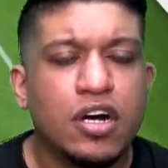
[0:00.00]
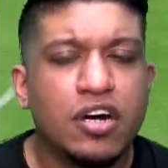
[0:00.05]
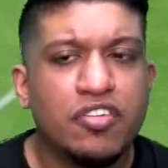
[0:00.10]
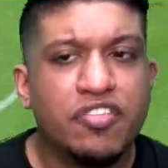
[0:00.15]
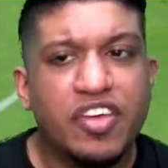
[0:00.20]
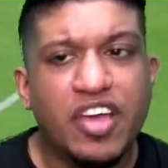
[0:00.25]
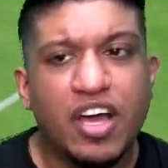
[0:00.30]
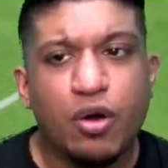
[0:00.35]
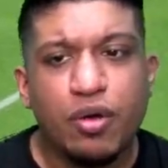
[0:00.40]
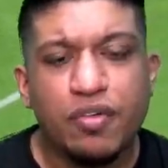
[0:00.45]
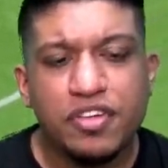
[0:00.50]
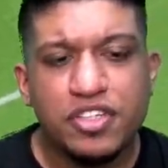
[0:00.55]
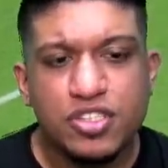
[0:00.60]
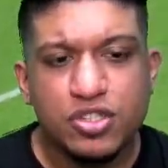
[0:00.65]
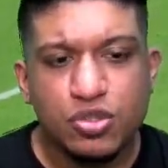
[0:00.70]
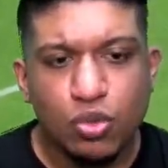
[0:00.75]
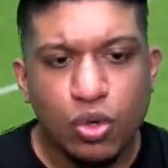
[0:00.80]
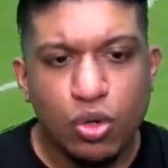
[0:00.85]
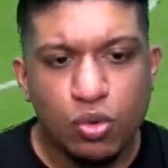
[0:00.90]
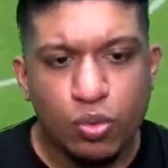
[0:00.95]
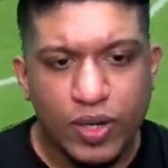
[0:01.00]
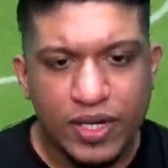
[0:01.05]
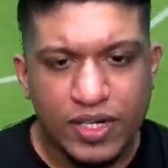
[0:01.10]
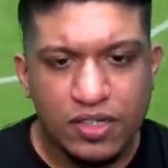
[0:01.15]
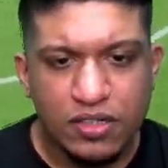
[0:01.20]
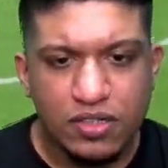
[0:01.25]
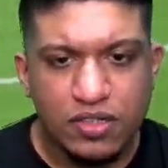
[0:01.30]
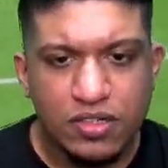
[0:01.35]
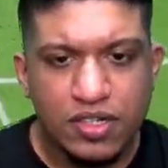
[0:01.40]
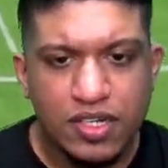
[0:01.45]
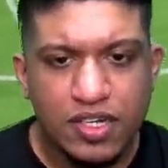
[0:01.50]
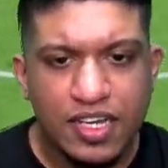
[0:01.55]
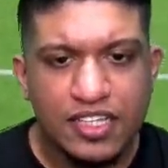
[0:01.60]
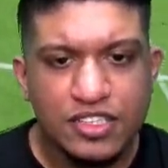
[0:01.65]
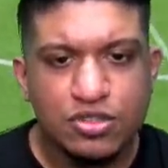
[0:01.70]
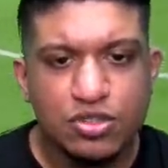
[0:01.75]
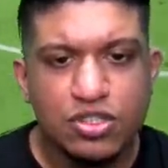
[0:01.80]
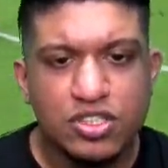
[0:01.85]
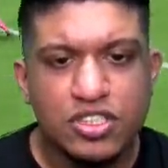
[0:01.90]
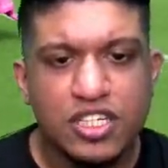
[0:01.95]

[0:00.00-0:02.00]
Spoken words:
We however score 1. As soon as I